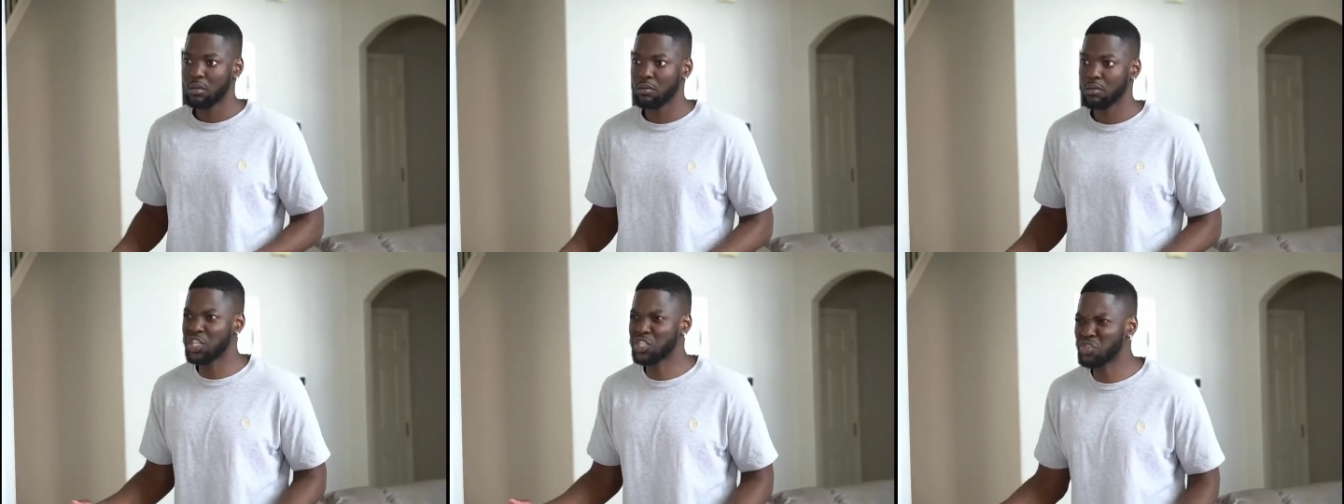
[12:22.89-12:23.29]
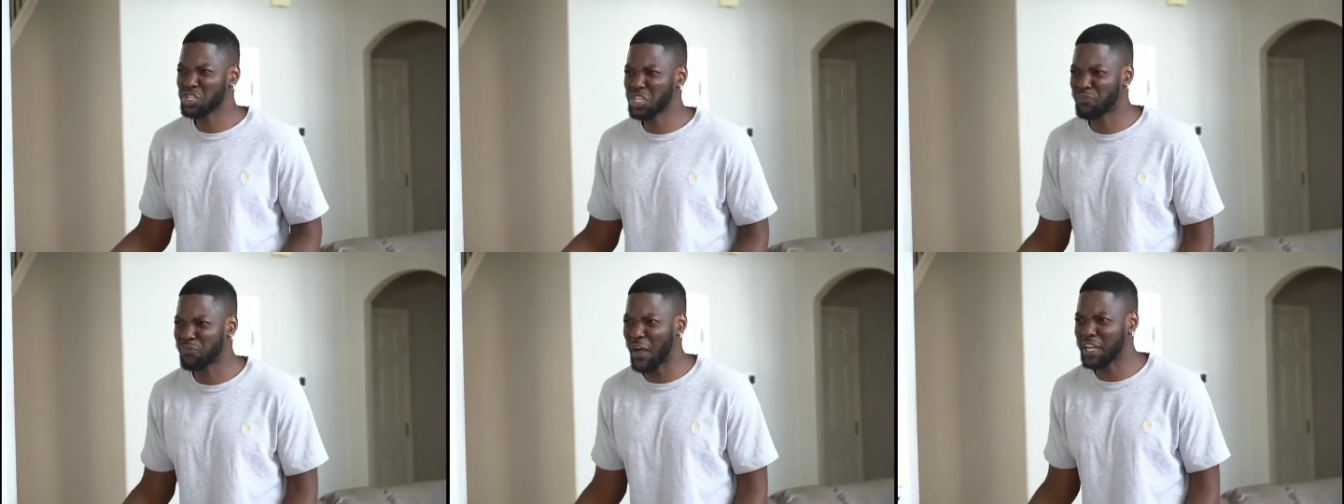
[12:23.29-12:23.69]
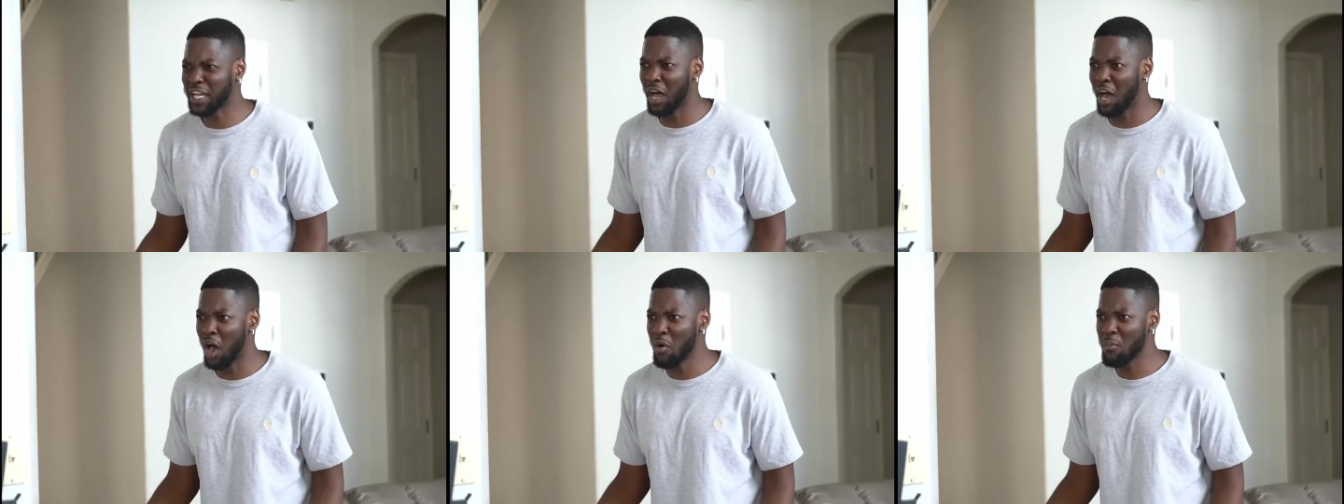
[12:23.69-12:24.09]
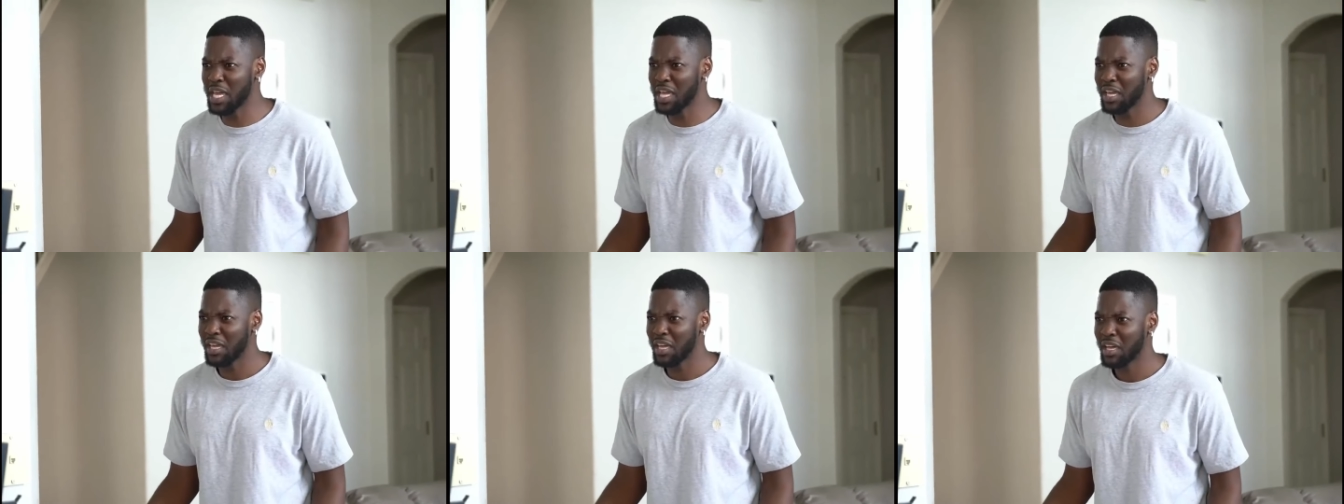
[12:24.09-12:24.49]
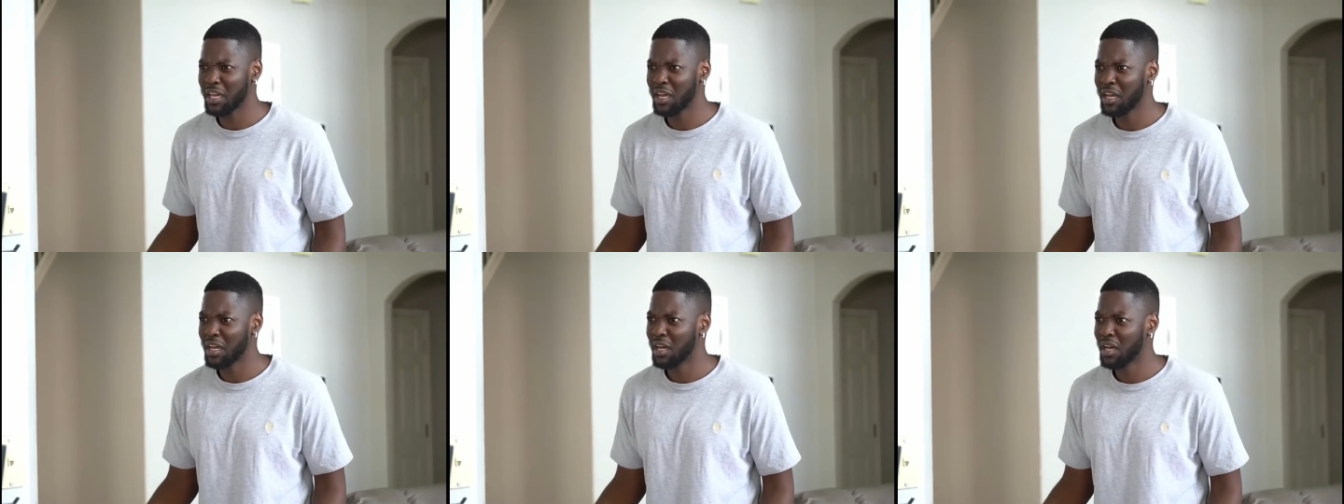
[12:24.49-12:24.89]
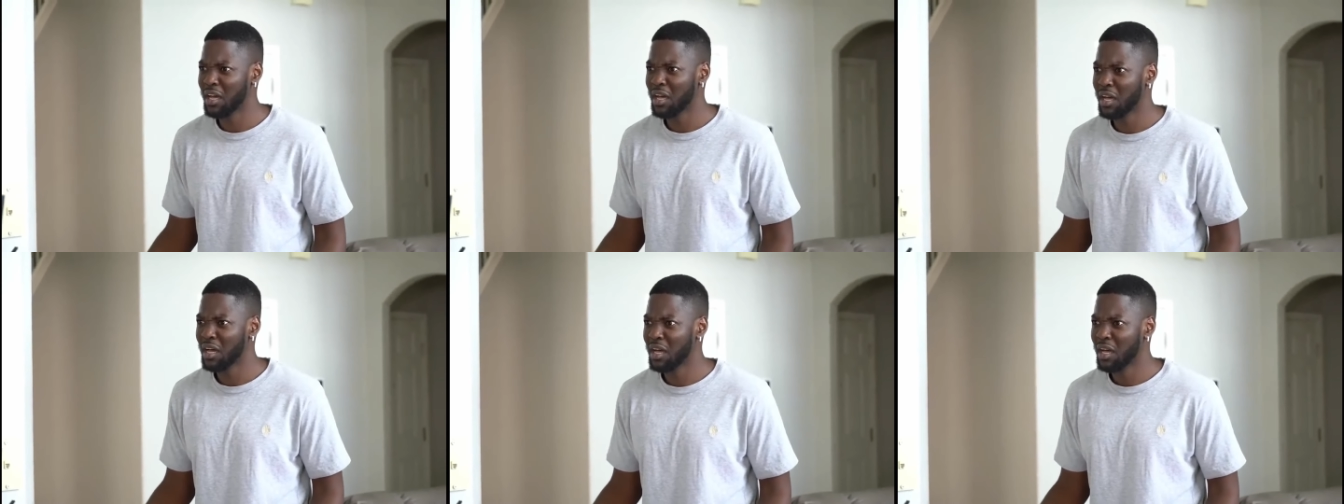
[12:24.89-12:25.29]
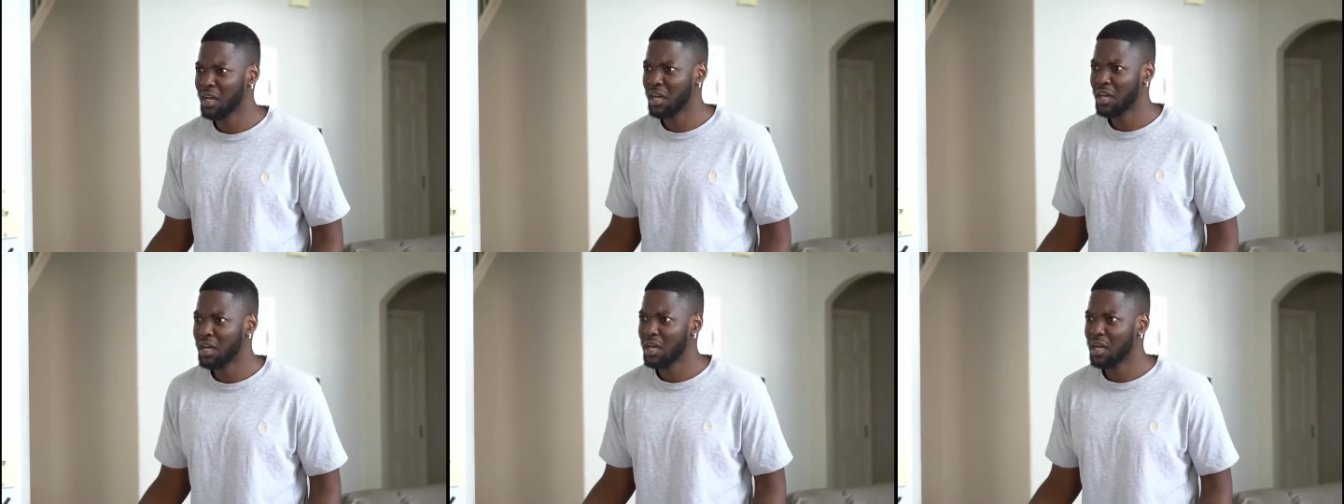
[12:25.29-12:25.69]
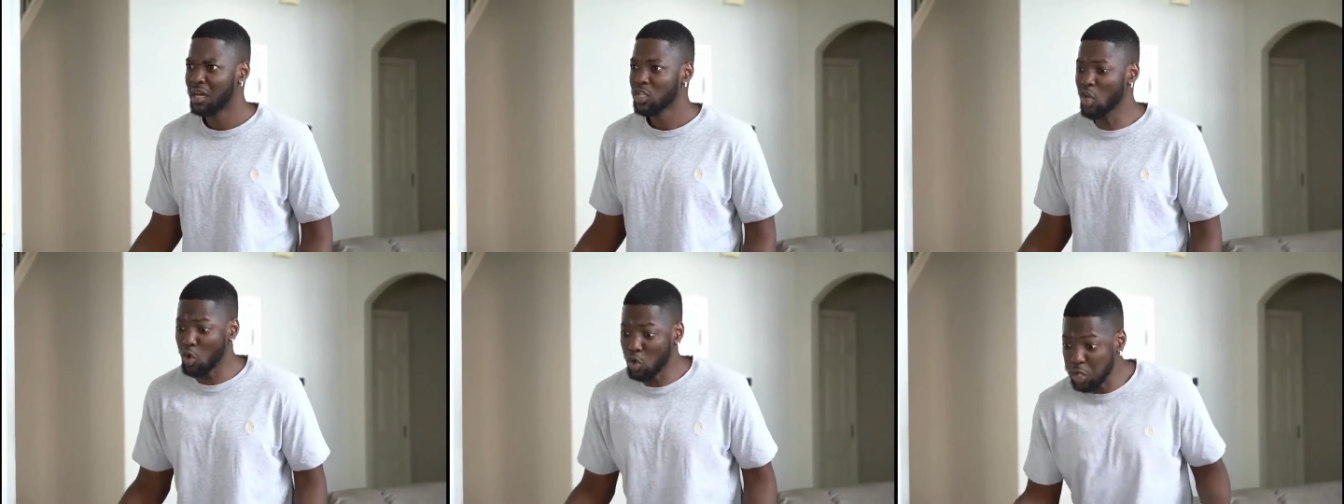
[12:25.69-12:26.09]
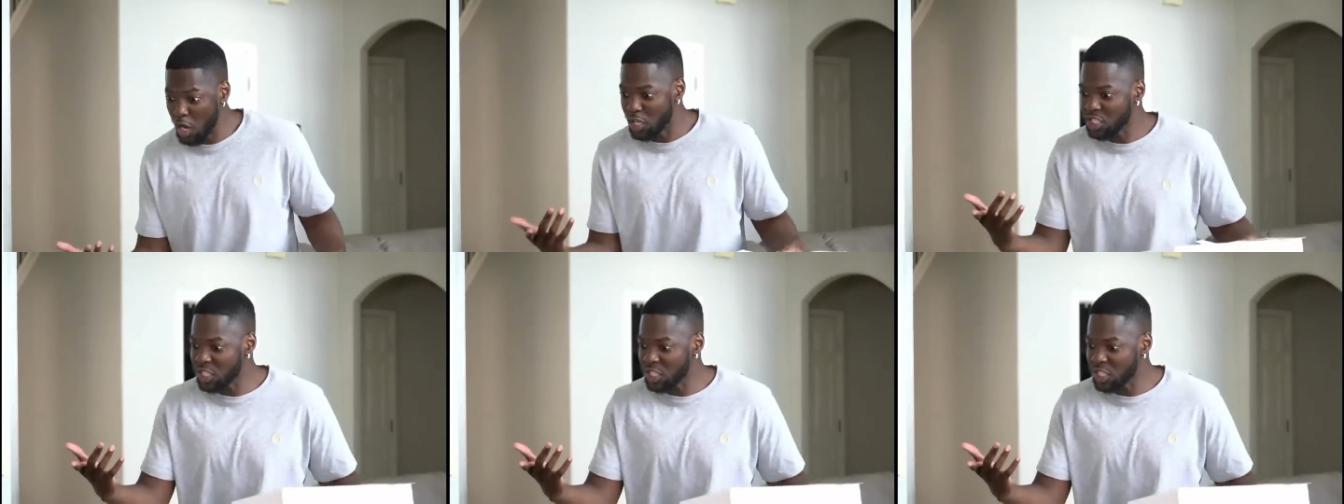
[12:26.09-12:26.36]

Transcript: Did you just fucking hold me? I didn't do anything, so I'm just following. You literally